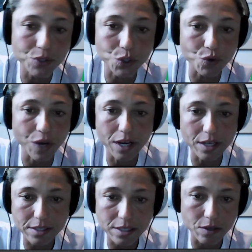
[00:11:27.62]
we'll train
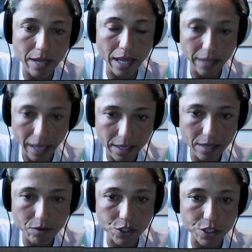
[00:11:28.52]
until
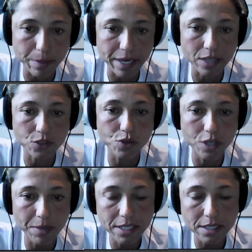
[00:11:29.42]
Atlanta, which is my next
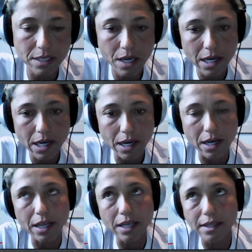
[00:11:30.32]
tournament,
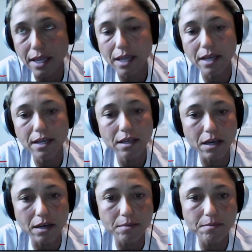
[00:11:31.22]
and then
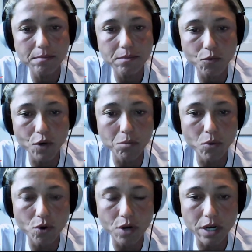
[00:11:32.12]
one
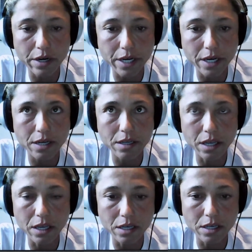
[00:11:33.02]
more
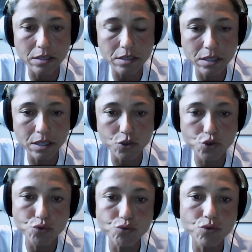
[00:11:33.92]
in
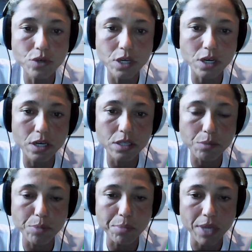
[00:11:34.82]
June,
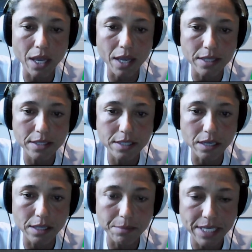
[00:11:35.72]
the PPA in
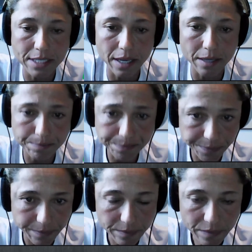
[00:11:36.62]
San Clemente,
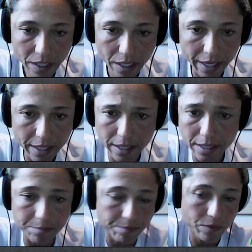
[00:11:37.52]
and
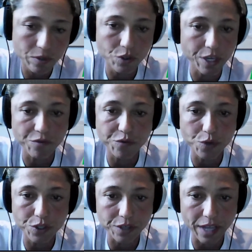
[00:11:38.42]
I'm looking
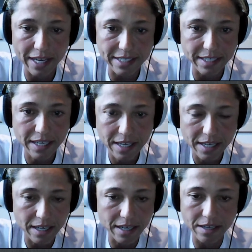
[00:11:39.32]
forward to that.
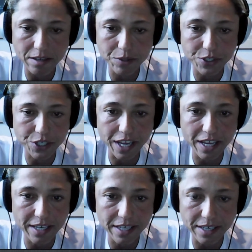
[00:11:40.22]
Which
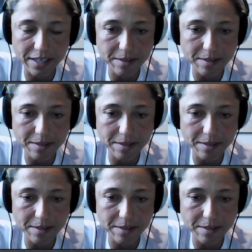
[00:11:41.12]
again,